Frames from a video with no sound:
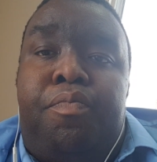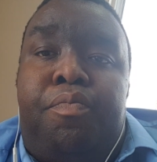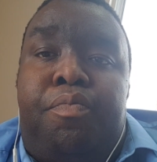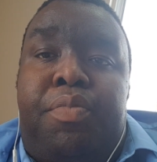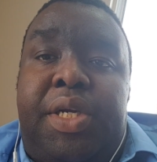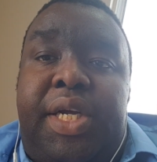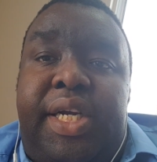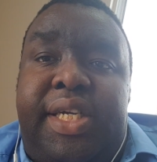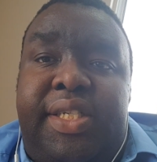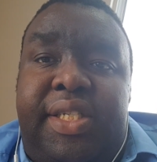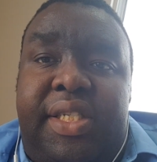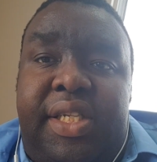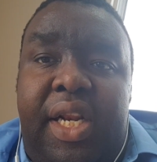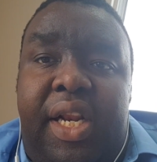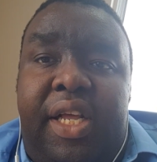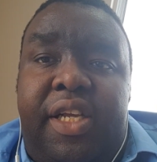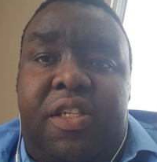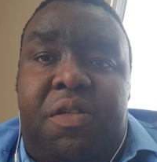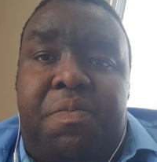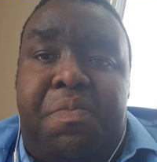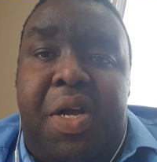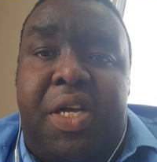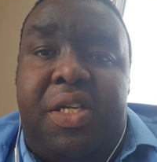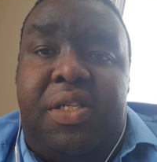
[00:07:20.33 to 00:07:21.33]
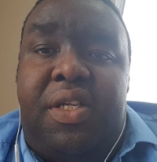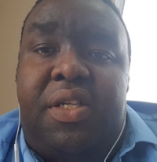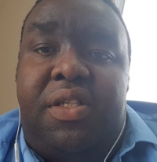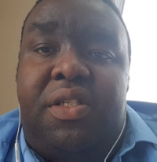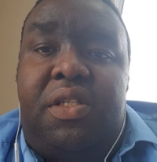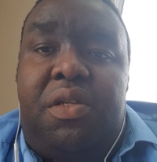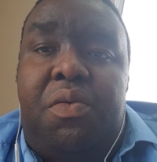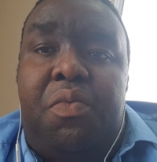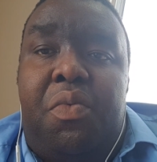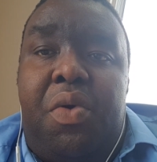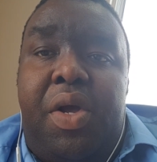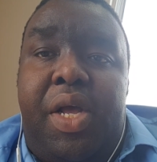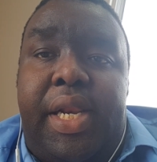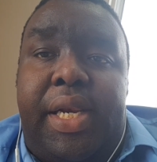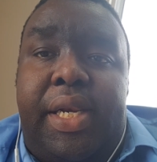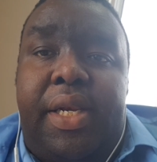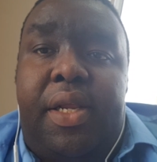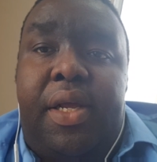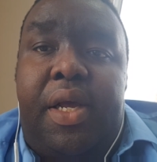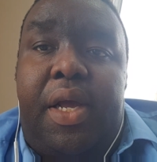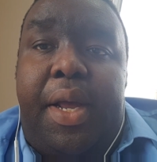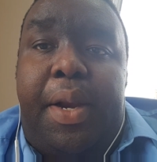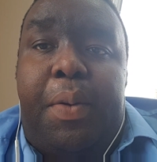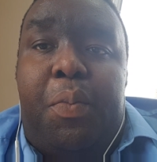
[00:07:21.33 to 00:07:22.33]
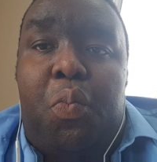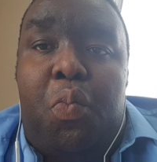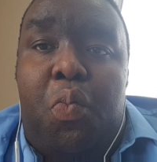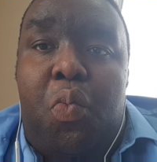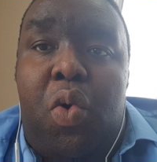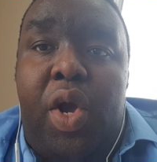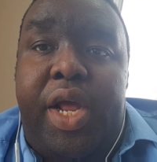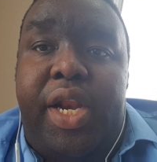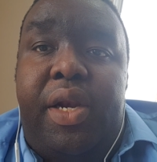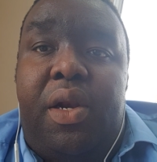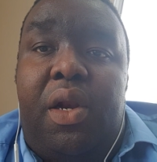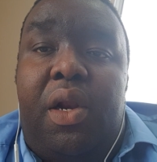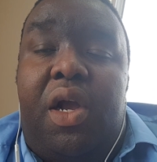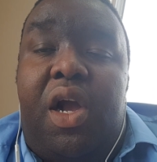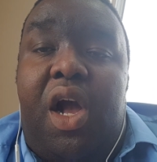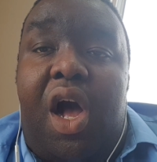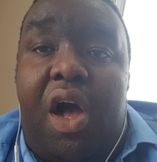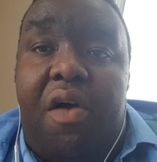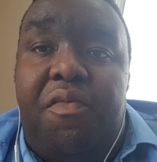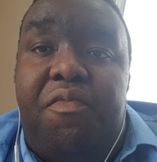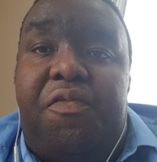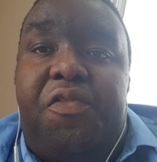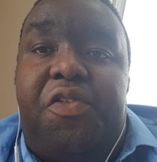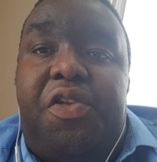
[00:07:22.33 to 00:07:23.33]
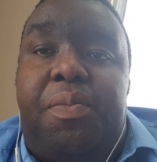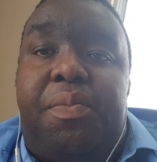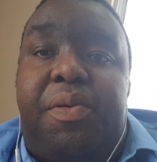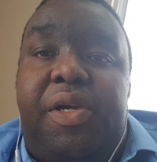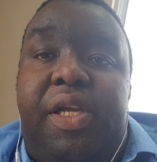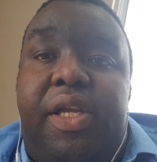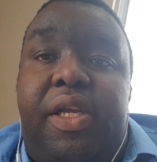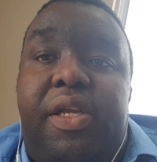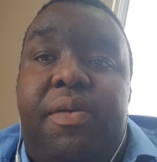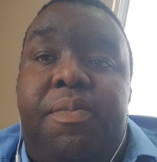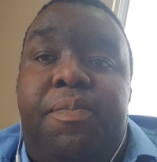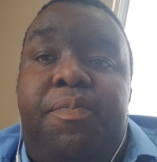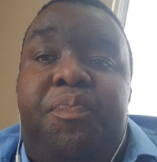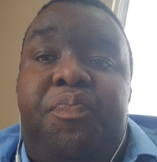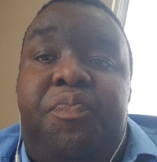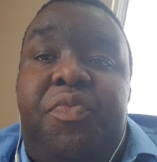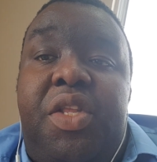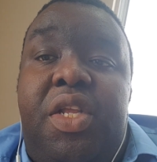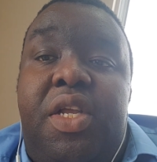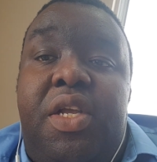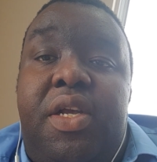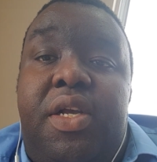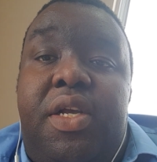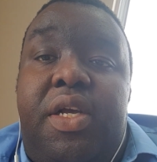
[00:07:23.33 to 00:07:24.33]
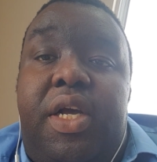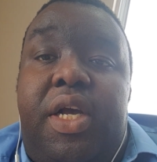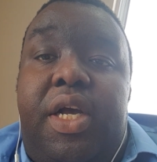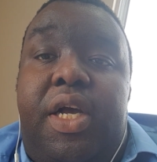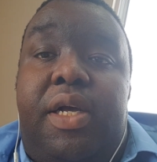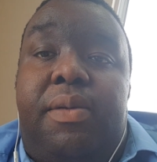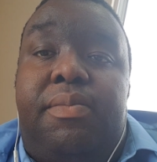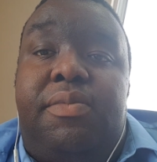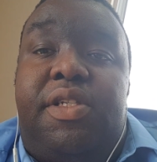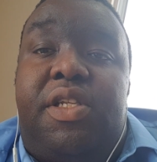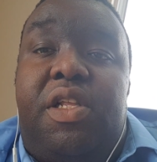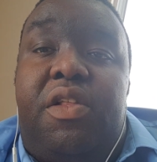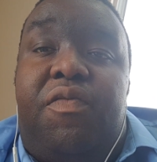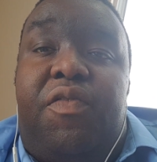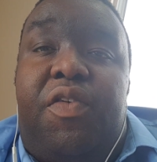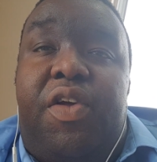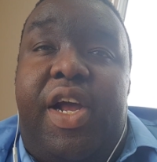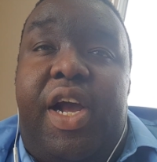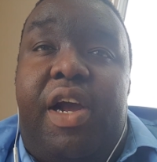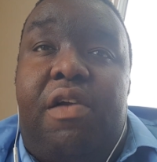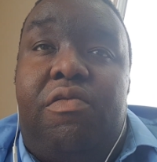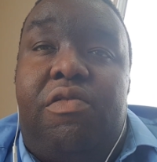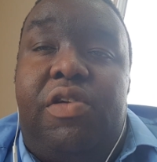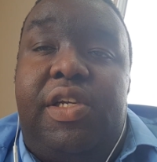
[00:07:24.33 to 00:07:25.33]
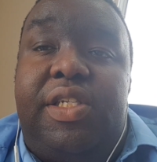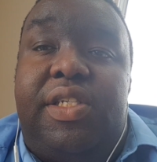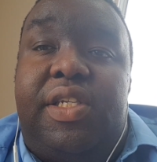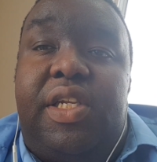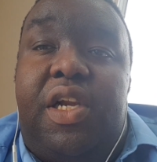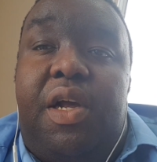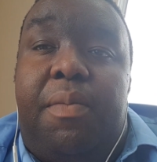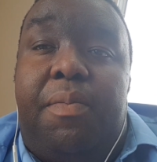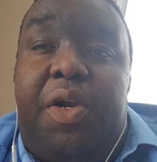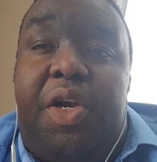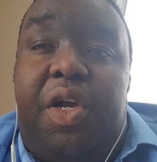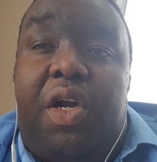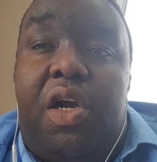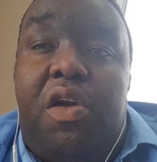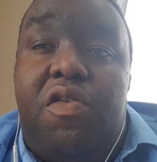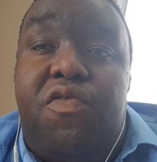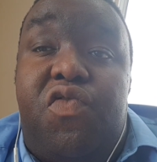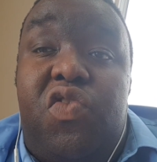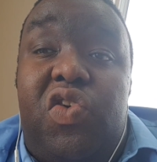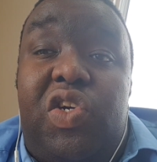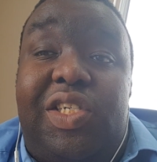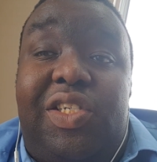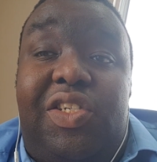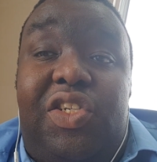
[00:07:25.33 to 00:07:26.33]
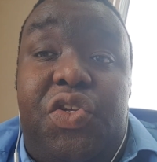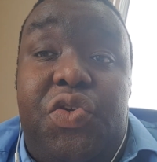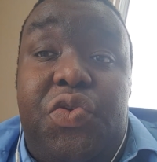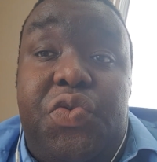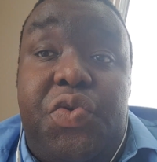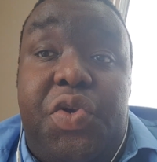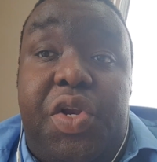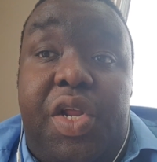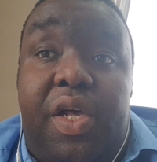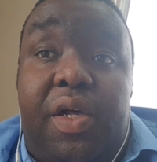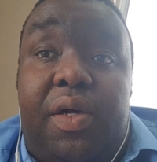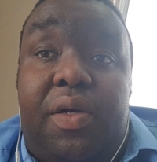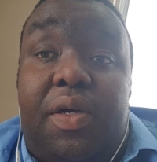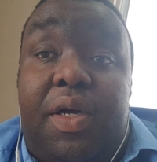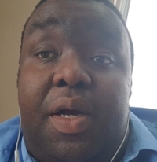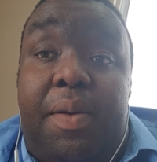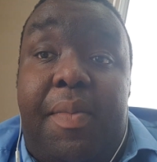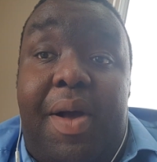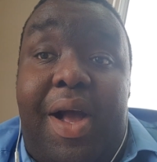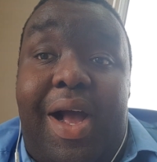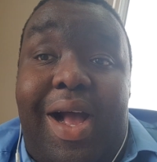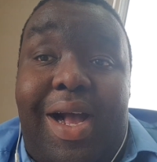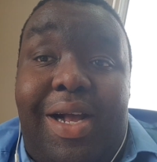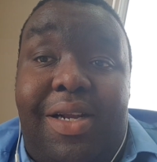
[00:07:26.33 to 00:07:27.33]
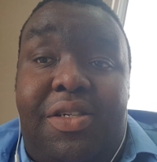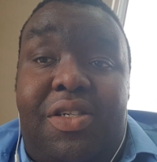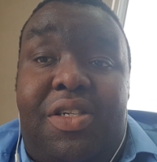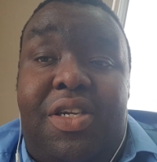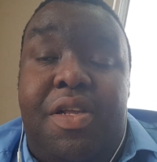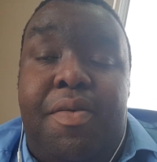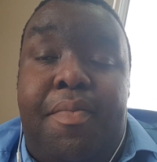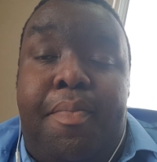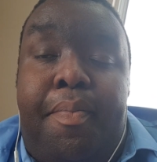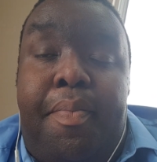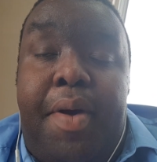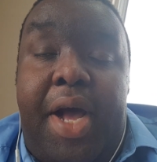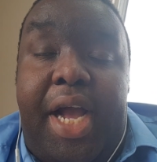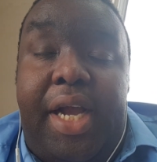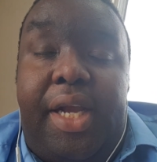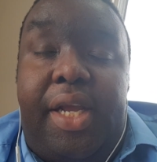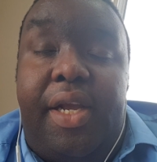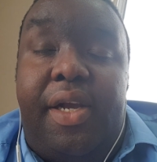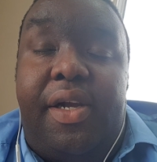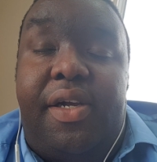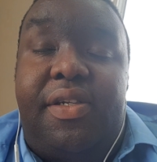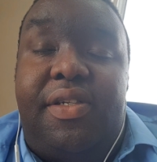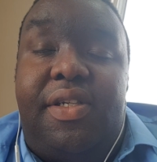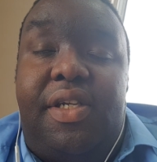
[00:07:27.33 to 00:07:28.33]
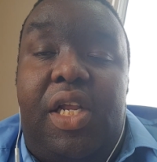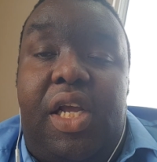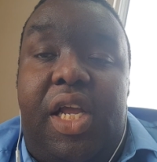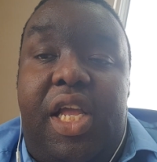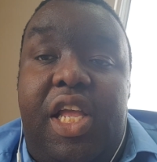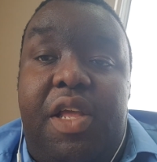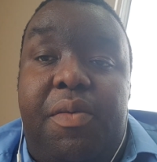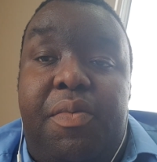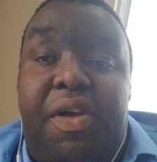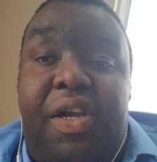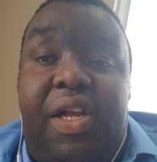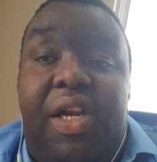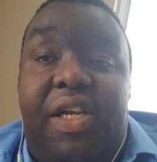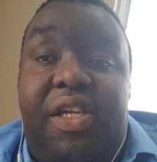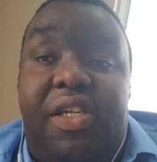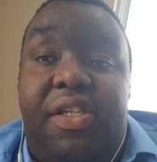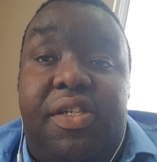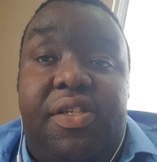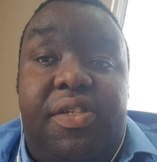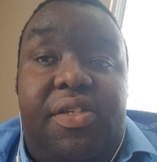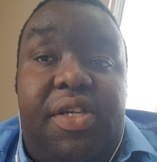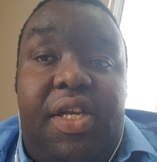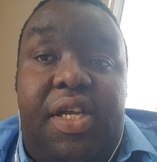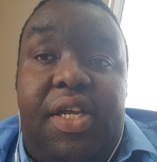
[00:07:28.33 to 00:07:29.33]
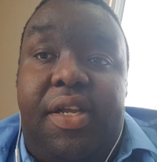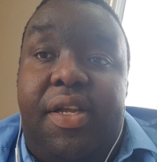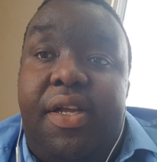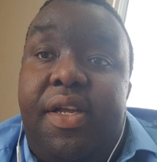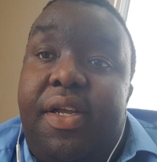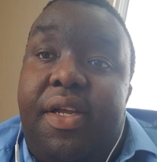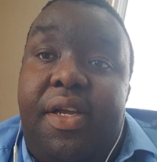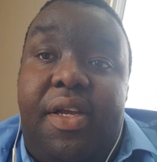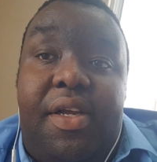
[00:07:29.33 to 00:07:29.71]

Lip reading: But I still expect us to win, and win comfortably. So for that reason, I'm going to go for a 2-0. I'm actually backing us to keep a clean sheet.